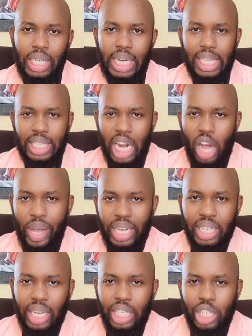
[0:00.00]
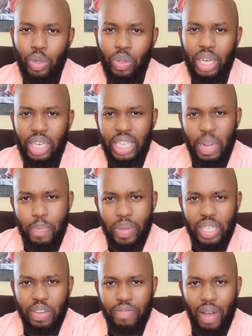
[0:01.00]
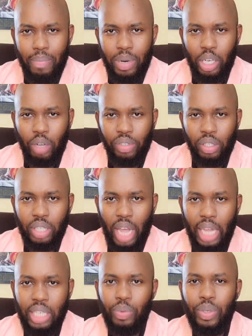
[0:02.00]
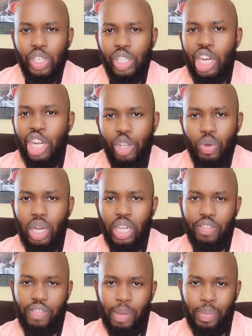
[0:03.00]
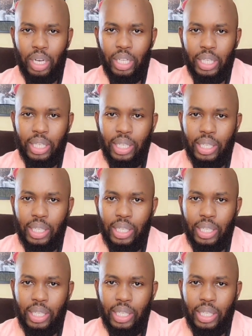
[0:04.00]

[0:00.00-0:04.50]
It has now entered into the deepest fabric of society, which is the nuclear family,